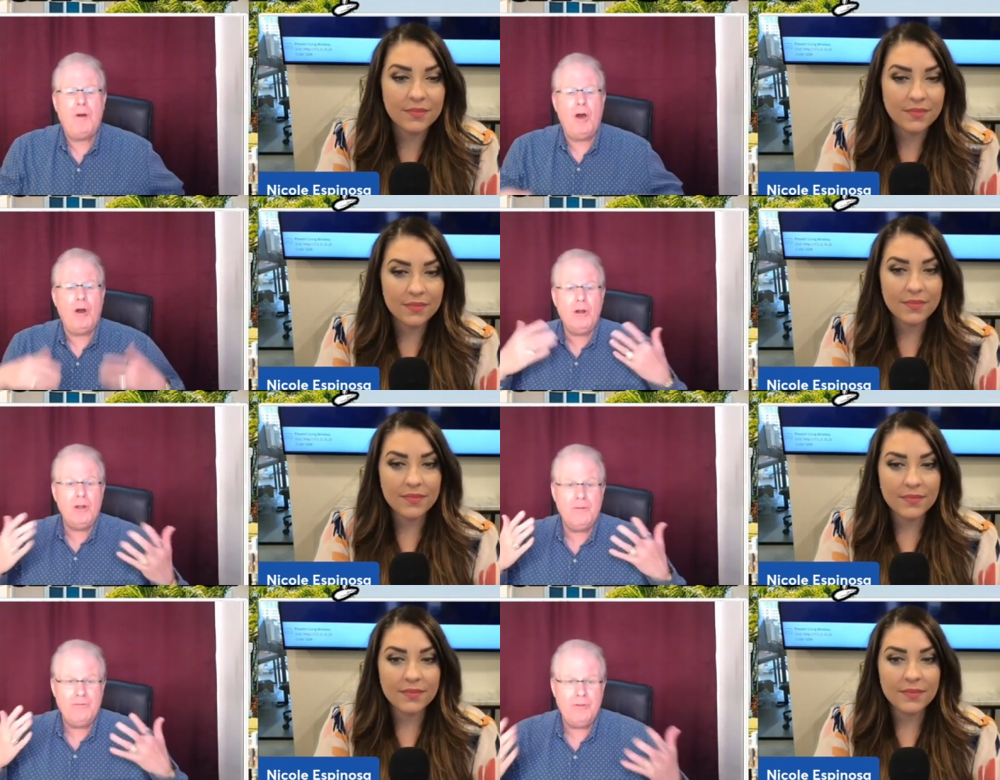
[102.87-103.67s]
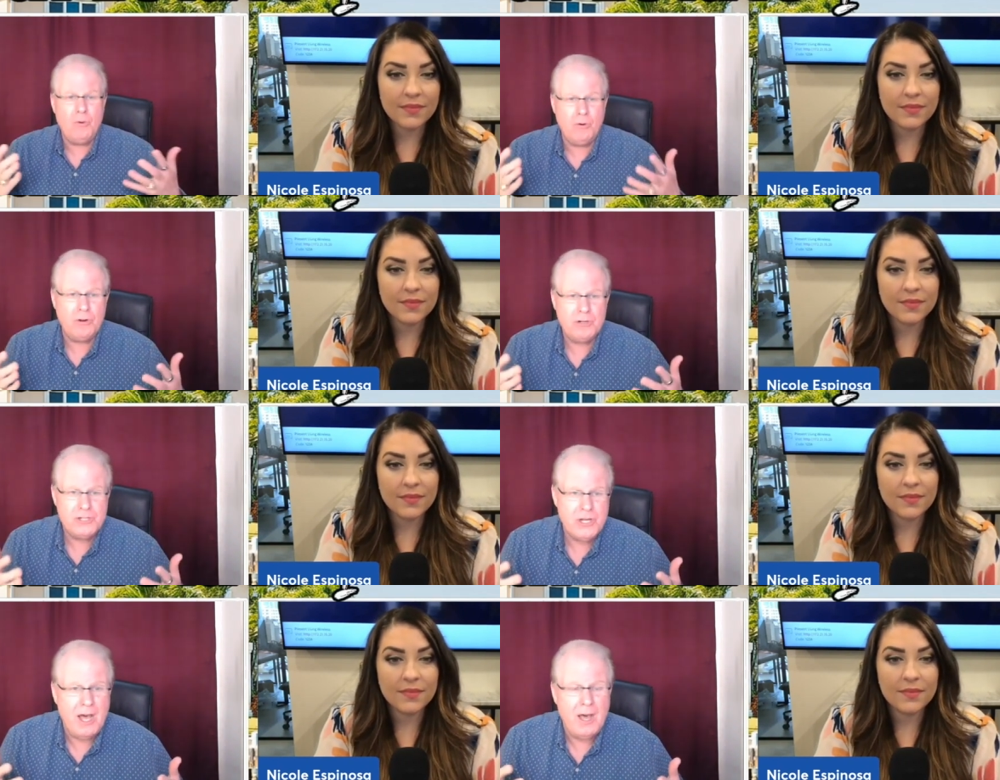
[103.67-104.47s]
Speaker 1: part of your
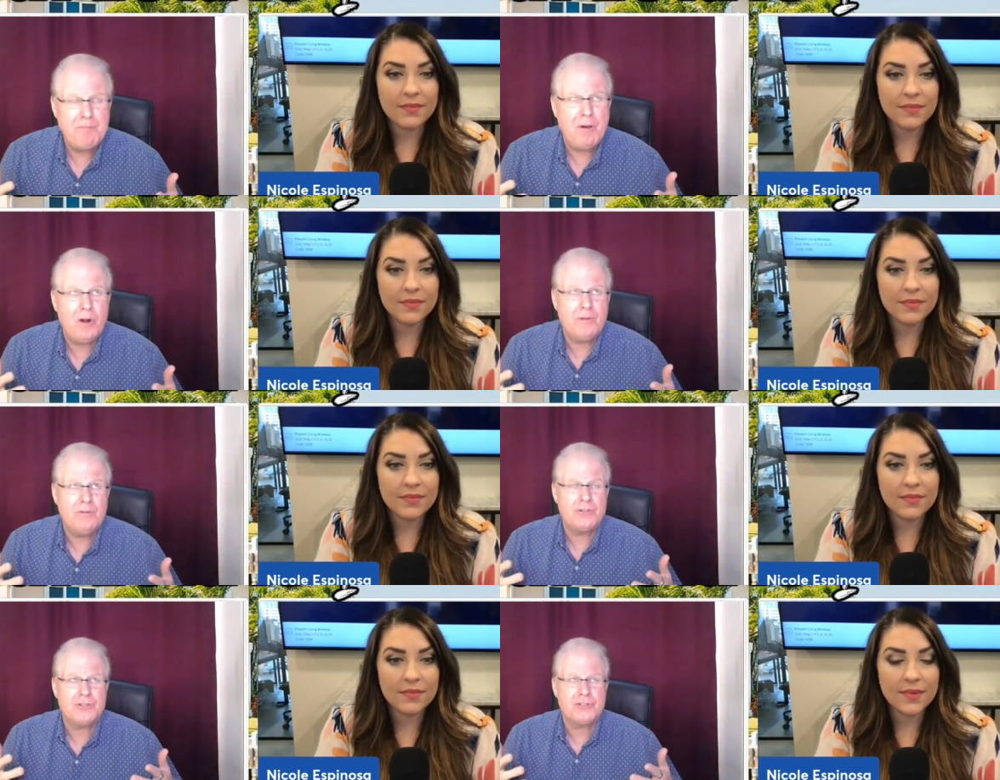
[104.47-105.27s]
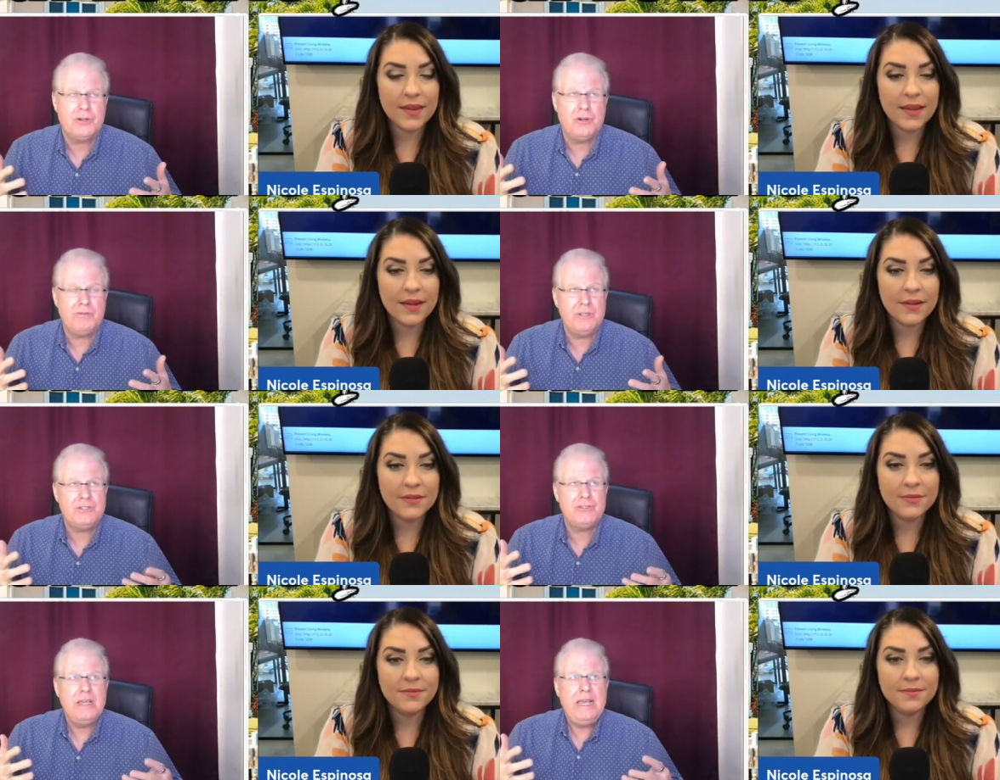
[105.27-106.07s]
job, part of your
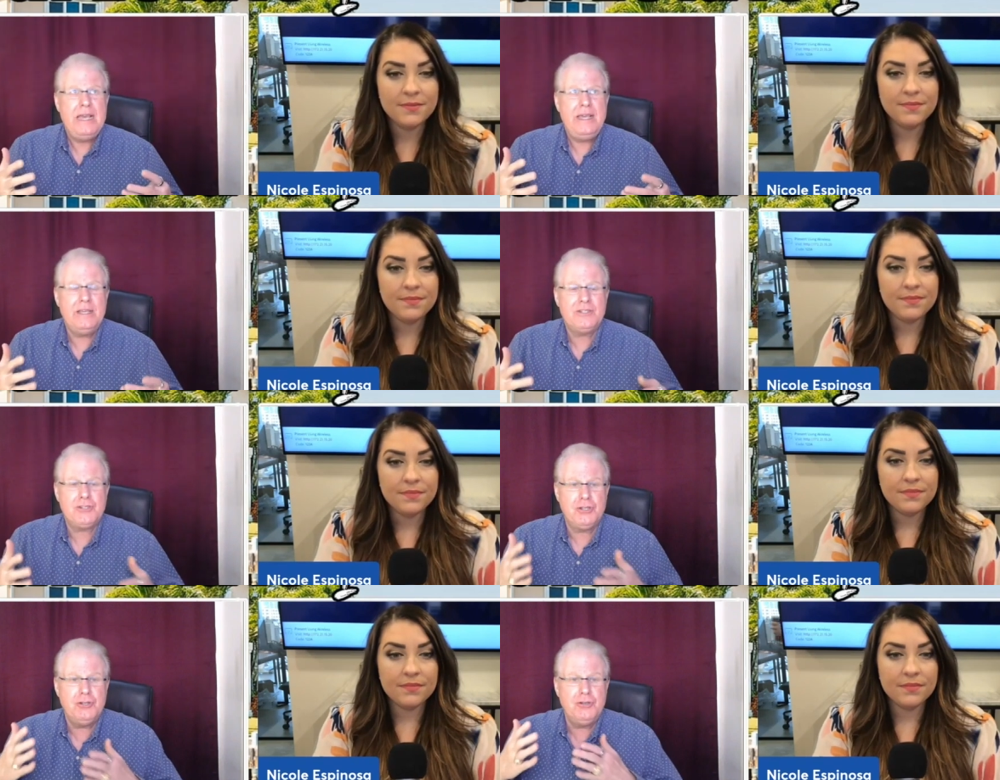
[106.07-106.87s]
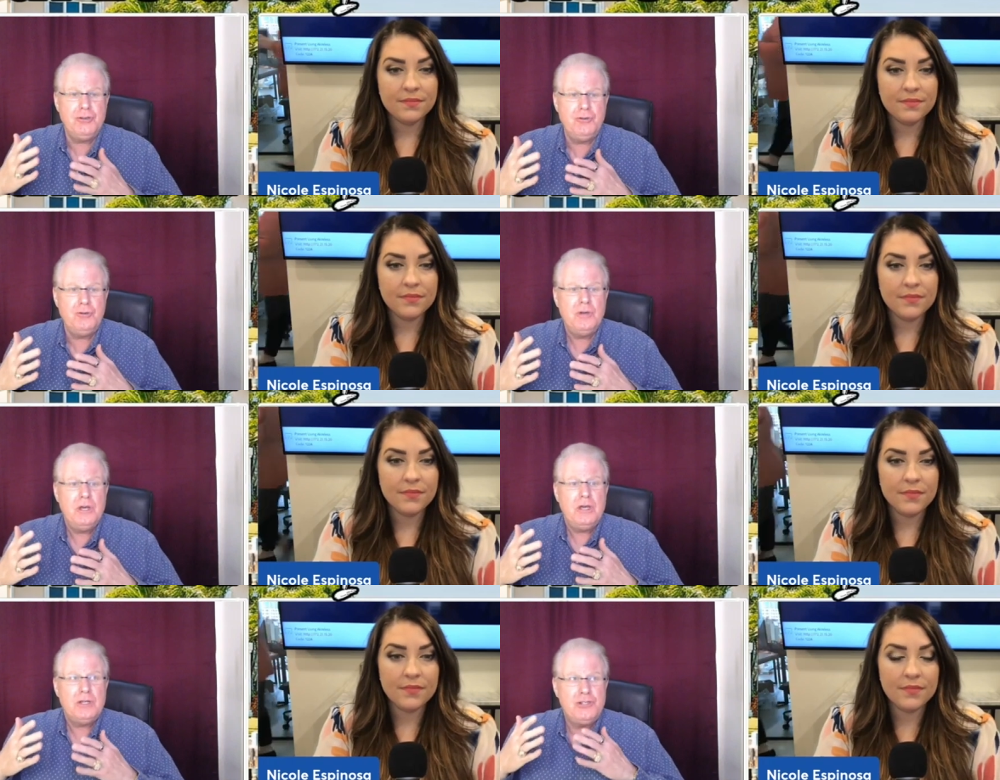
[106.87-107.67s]
service is to
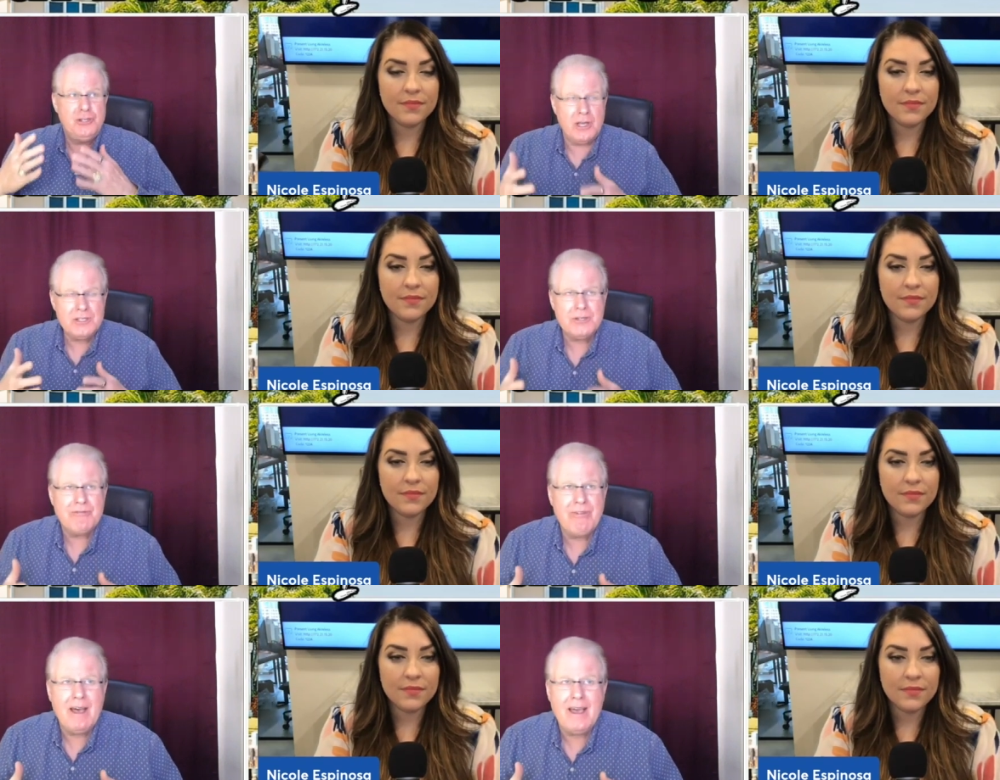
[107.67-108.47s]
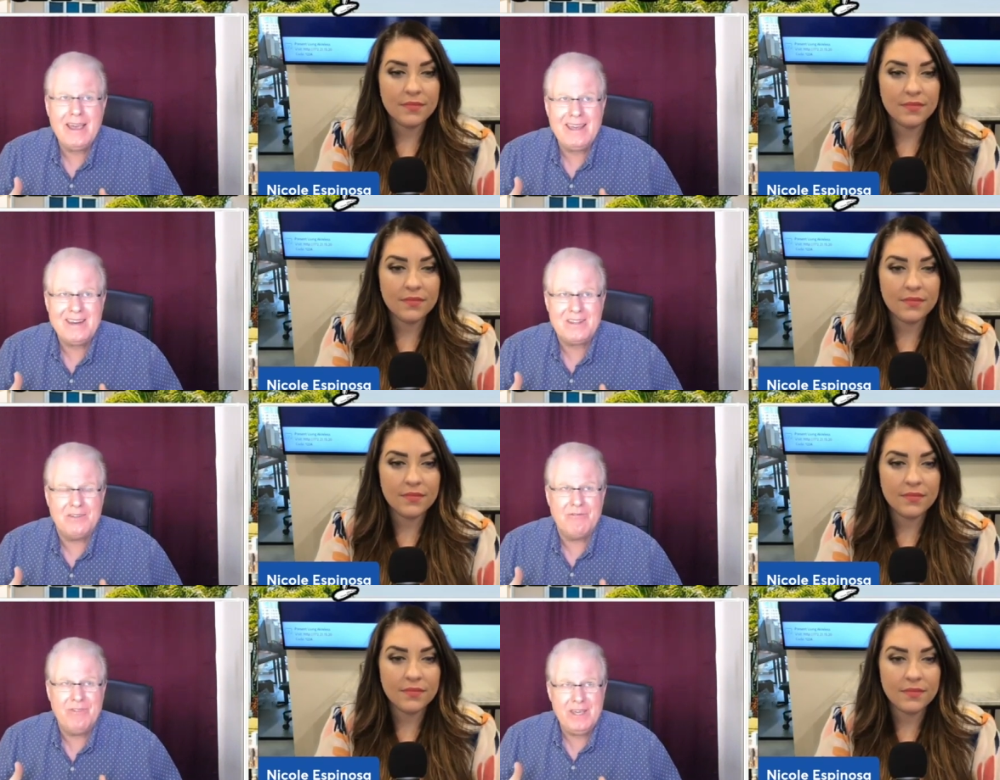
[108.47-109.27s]
justify and
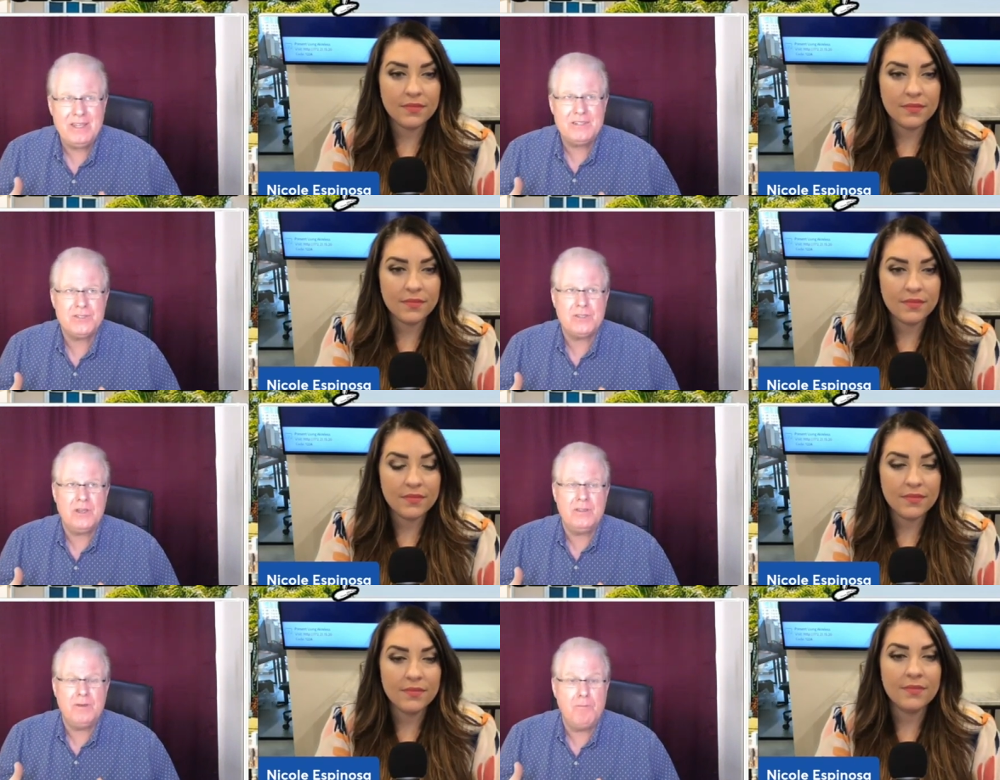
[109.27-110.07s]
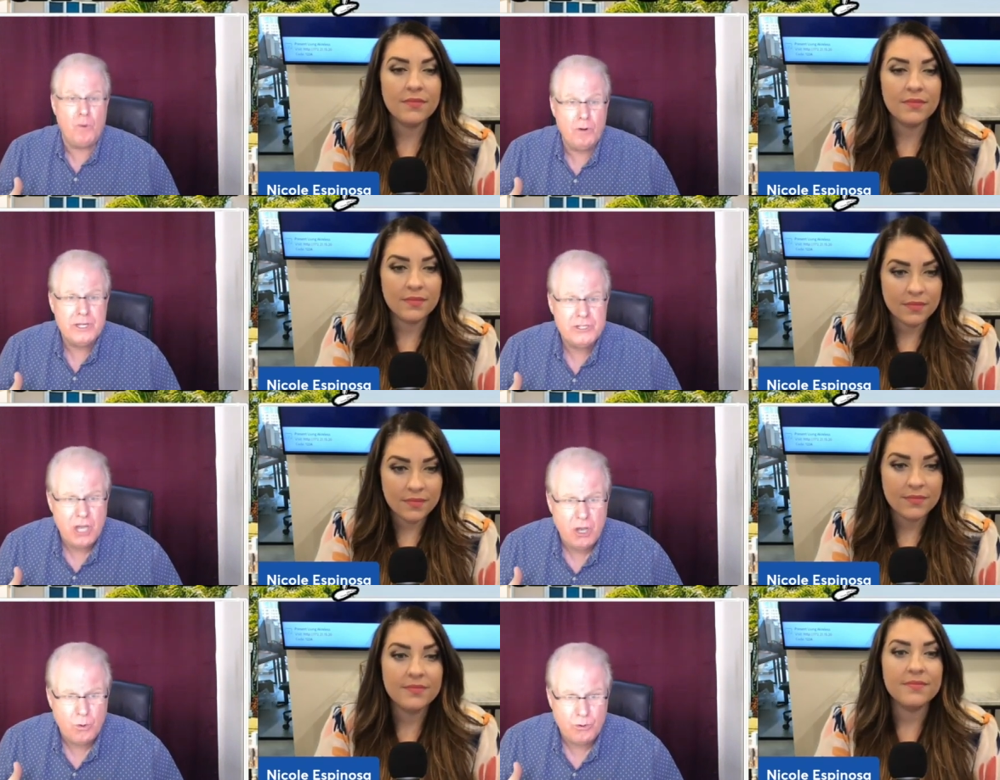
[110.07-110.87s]
convince the mortgage
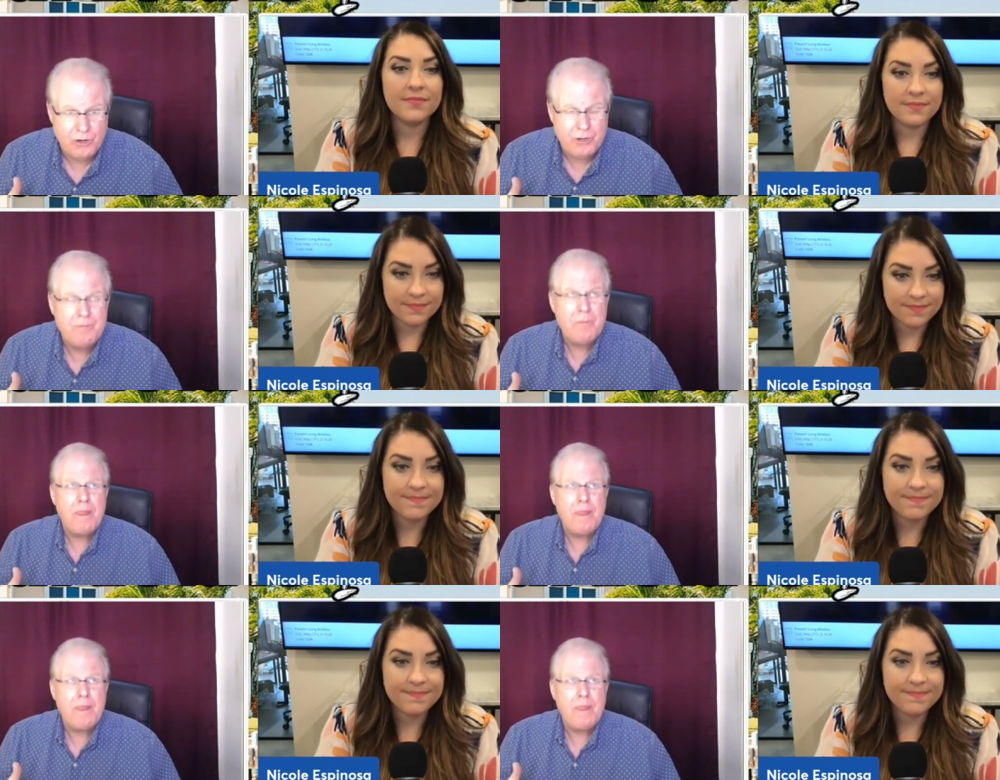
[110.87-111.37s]
holder